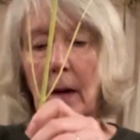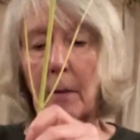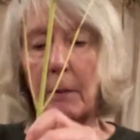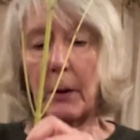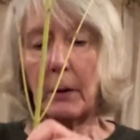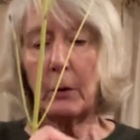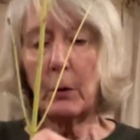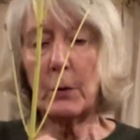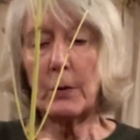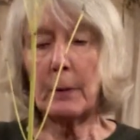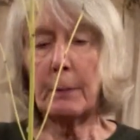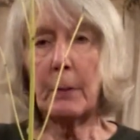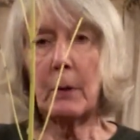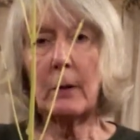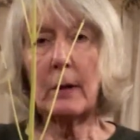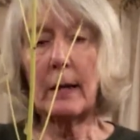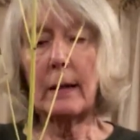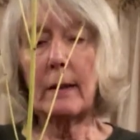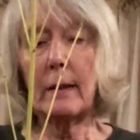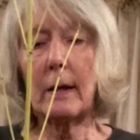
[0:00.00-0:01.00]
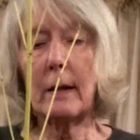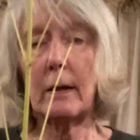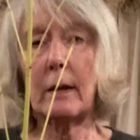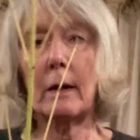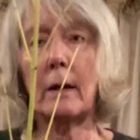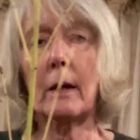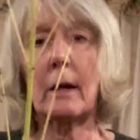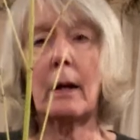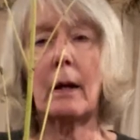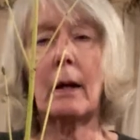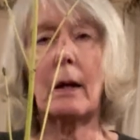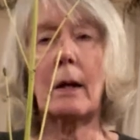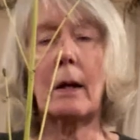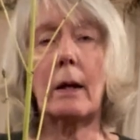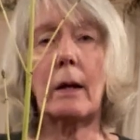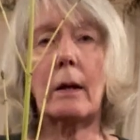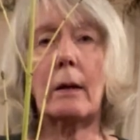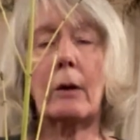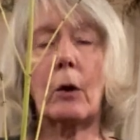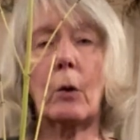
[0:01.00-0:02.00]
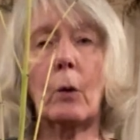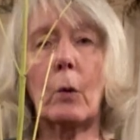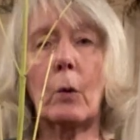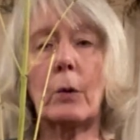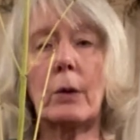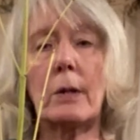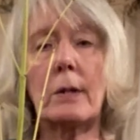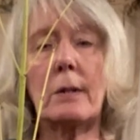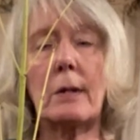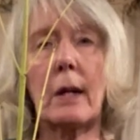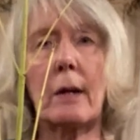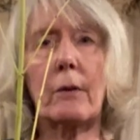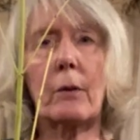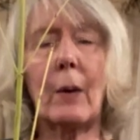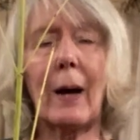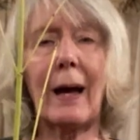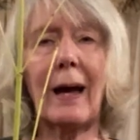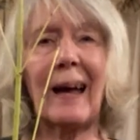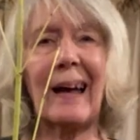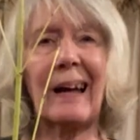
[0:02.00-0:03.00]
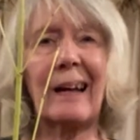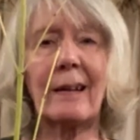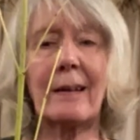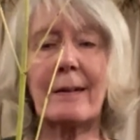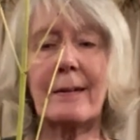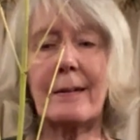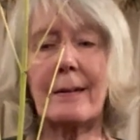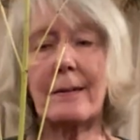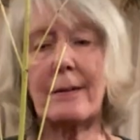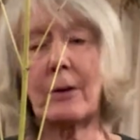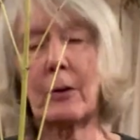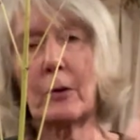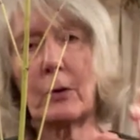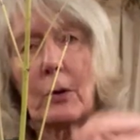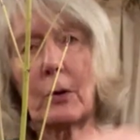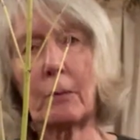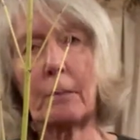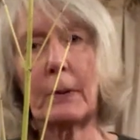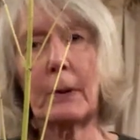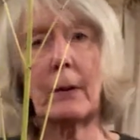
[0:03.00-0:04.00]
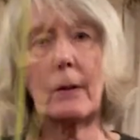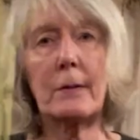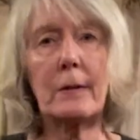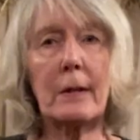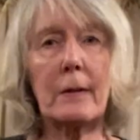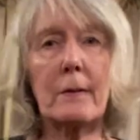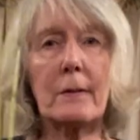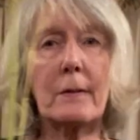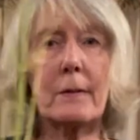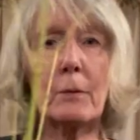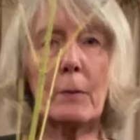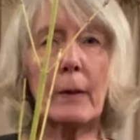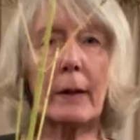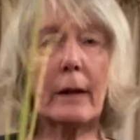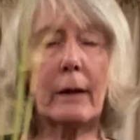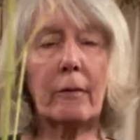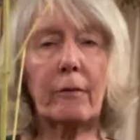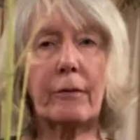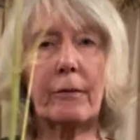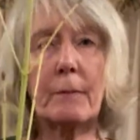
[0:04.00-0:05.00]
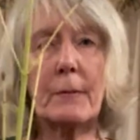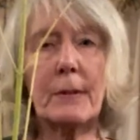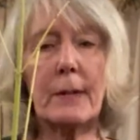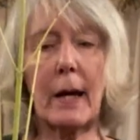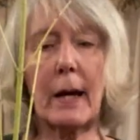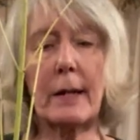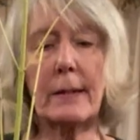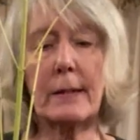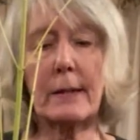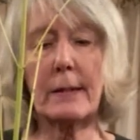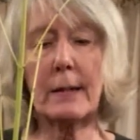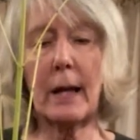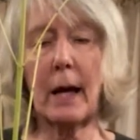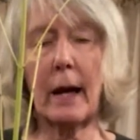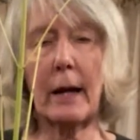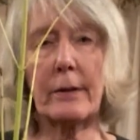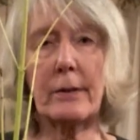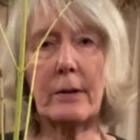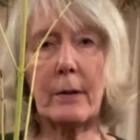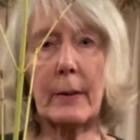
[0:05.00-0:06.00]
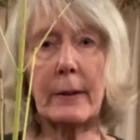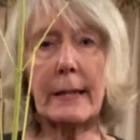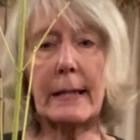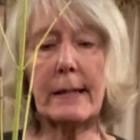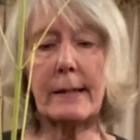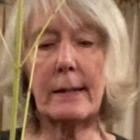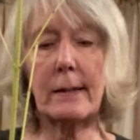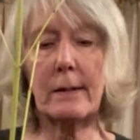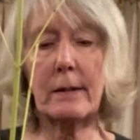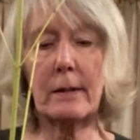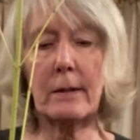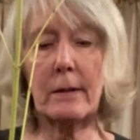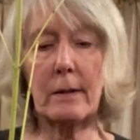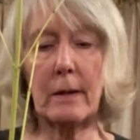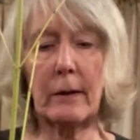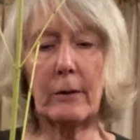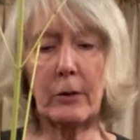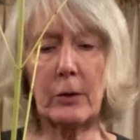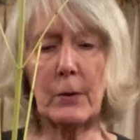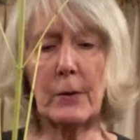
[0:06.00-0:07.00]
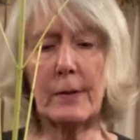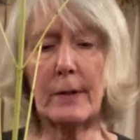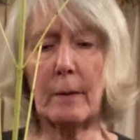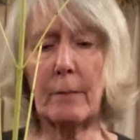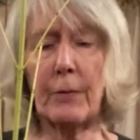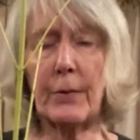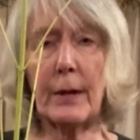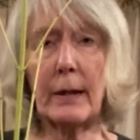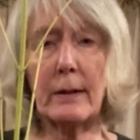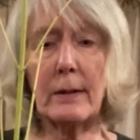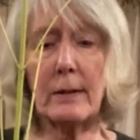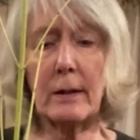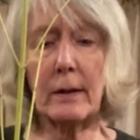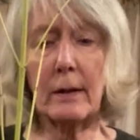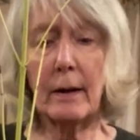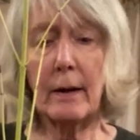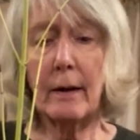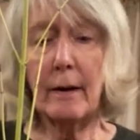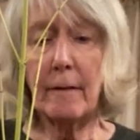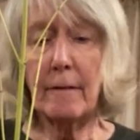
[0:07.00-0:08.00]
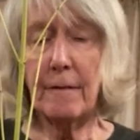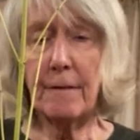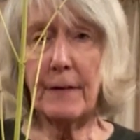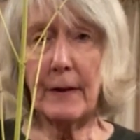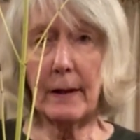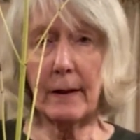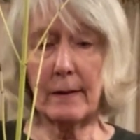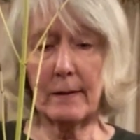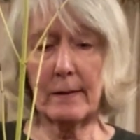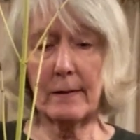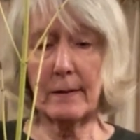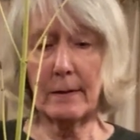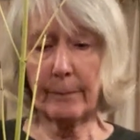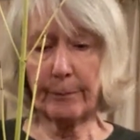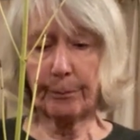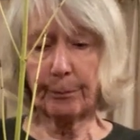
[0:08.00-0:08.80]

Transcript: But of course I put in the cornice and I thought, this is no good because it's swinging from side to side, so I needed to use something to fix